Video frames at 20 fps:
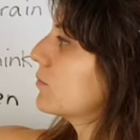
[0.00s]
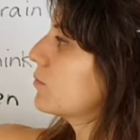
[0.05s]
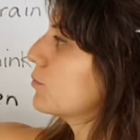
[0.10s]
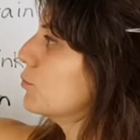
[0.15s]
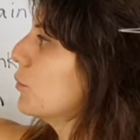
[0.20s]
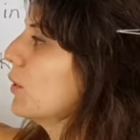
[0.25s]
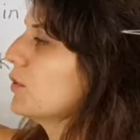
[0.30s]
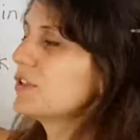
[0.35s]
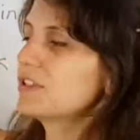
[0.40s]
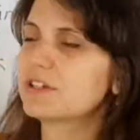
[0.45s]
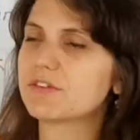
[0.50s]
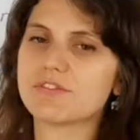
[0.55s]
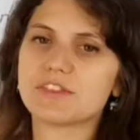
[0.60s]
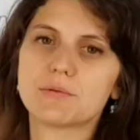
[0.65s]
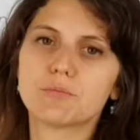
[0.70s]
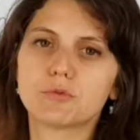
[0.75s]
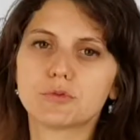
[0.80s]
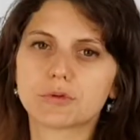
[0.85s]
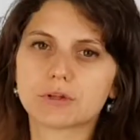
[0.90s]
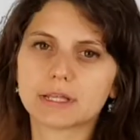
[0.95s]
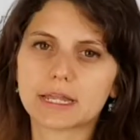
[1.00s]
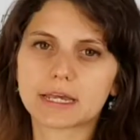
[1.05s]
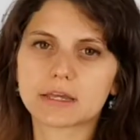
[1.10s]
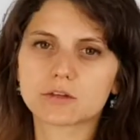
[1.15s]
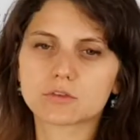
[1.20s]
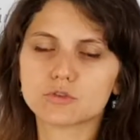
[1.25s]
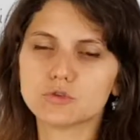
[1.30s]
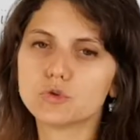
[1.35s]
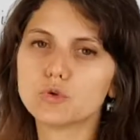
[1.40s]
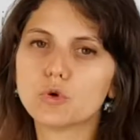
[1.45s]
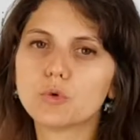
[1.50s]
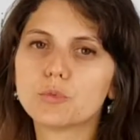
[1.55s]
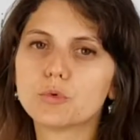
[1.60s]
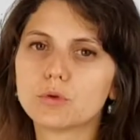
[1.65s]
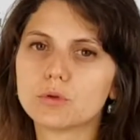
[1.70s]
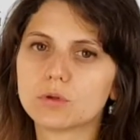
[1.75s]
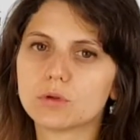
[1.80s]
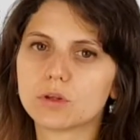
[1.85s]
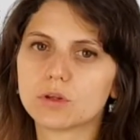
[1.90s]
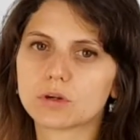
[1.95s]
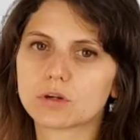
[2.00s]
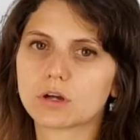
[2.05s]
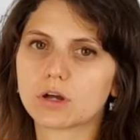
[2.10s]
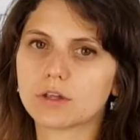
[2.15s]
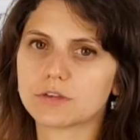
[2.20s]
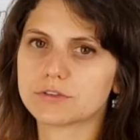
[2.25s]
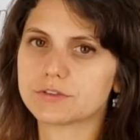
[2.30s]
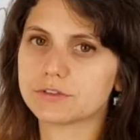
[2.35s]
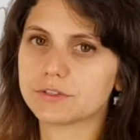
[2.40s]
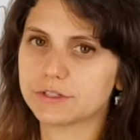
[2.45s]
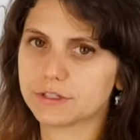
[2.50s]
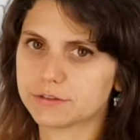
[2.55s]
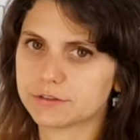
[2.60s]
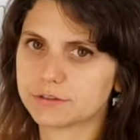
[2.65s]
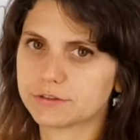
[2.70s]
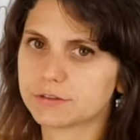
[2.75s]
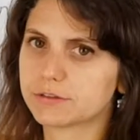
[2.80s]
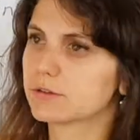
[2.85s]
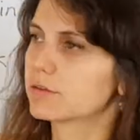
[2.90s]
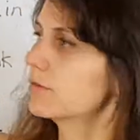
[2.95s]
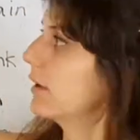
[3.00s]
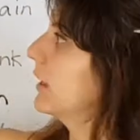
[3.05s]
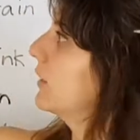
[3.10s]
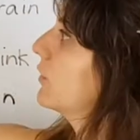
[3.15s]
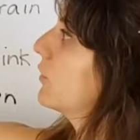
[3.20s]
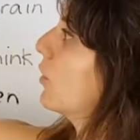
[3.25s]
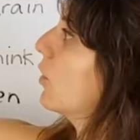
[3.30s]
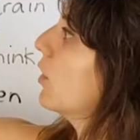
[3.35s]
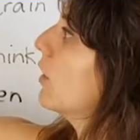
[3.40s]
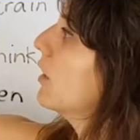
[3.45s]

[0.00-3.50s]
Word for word: most of them look like normal consonants, right? So